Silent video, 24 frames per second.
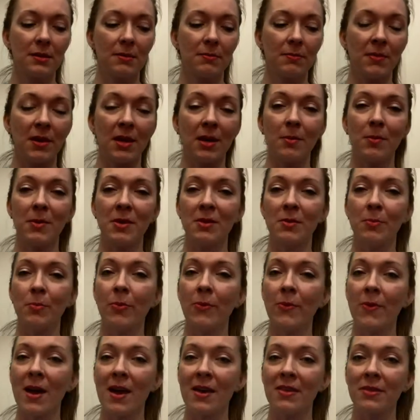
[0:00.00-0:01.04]
Maybe the
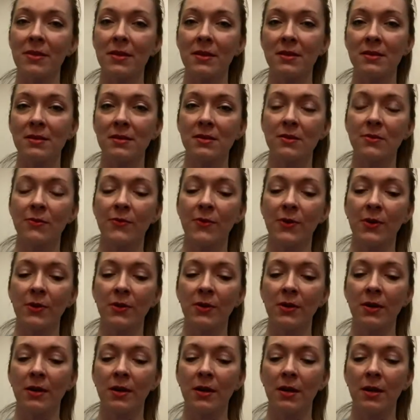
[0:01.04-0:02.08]
breath is
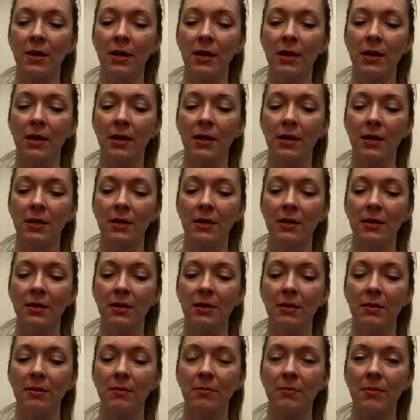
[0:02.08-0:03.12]
fuller.
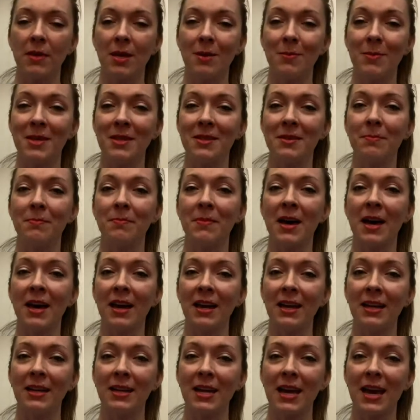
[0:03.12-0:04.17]
Maybe the
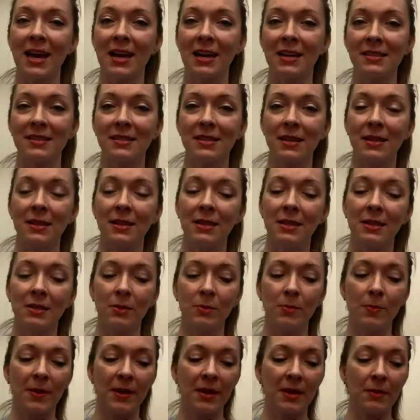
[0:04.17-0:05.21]
mind has a little
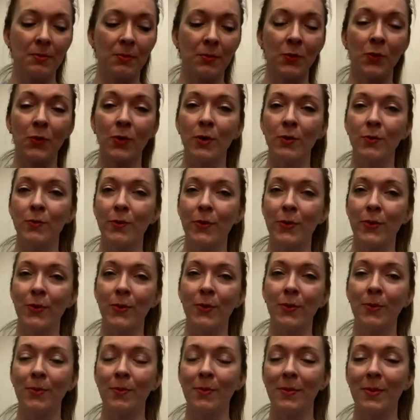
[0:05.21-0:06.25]
bit more
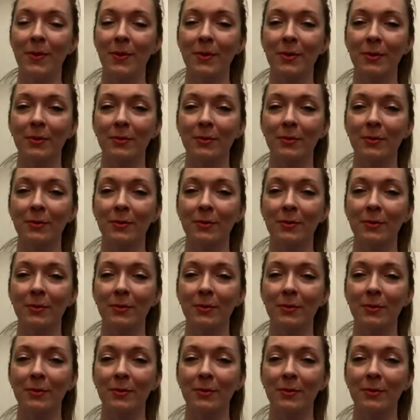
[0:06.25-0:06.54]
room.